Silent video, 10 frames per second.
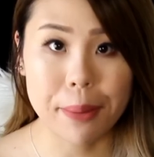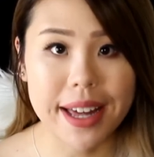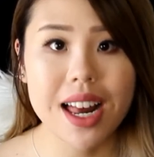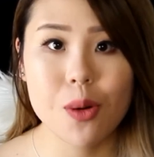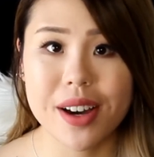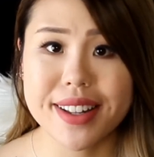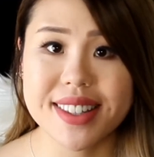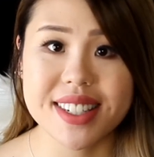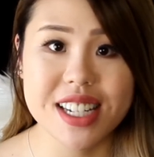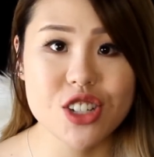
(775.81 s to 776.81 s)
but I wanted
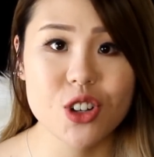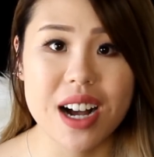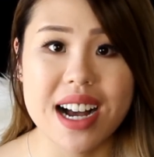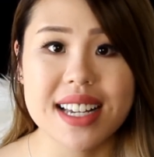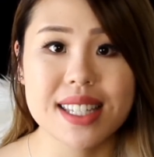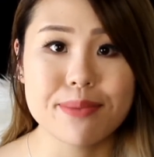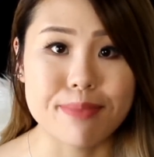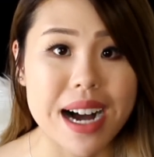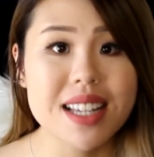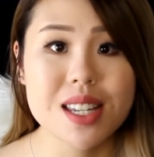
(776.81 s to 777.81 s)
to teach you guys
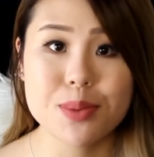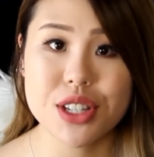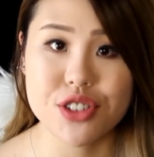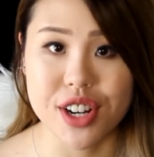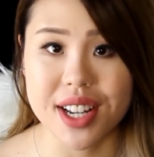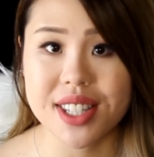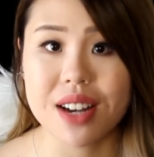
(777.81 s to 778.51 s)
my tips and tricks